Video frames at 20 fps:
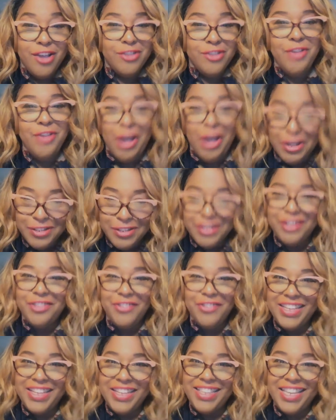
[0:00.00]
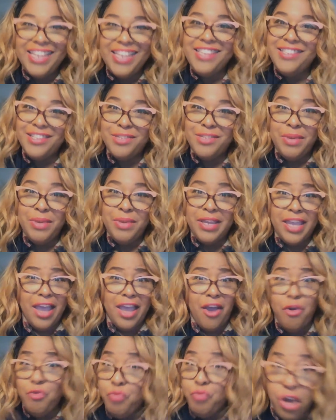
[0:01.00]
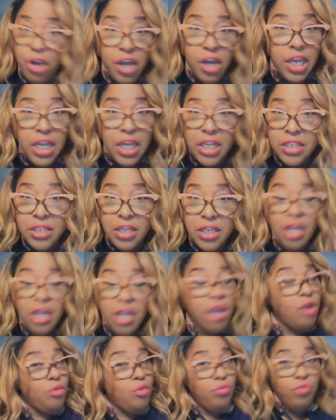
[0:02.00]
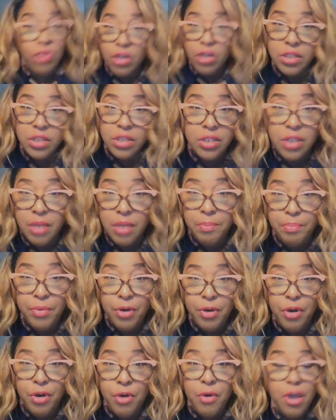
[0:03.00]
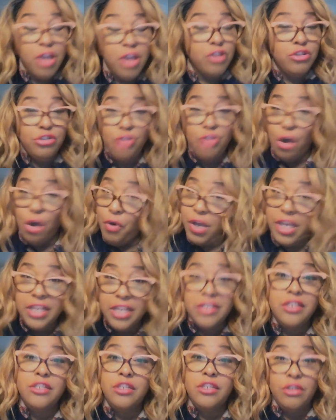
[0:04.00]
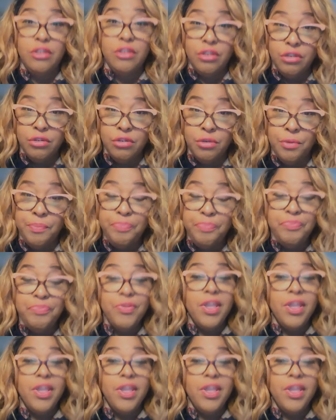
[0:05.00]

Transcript: So those are the 3 things this week. Real easy, real simple, so easy to do.